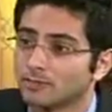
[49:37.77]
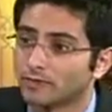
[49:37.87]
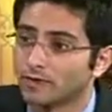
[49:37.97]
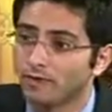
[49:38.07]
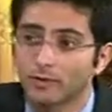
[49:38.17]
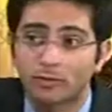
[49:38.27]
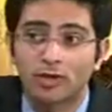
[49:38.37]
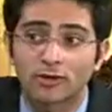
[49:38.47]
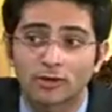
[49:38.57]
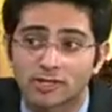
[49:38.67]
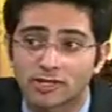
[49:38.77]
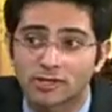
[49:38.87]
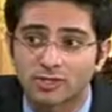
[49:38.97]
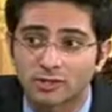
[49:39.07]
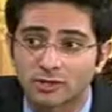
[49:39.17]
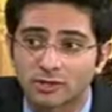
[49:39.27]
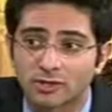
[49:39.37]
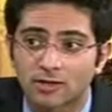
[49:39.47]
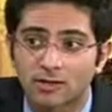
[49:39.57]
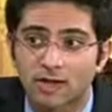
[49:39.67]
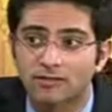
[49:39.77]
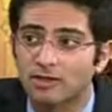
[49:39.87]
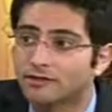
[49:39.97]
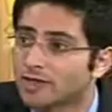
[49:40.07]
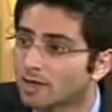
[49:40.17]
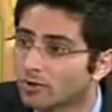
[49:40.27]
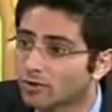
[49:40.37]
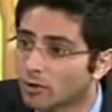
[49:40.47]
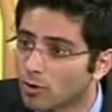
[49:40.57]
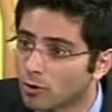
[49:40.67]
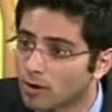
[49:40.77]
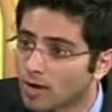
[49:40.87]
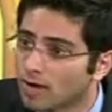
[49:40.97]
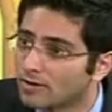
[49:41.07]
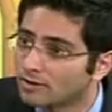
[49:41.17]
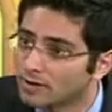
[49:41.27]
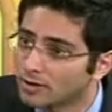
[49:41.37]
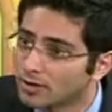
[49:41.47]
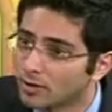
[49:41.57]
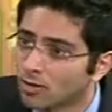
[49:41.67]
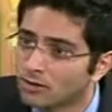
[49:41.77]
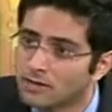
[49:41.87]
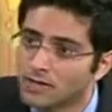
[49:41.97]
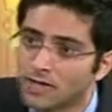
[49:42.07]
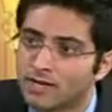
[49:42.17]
If a brother and sister have lived together their whole lives, they're adults,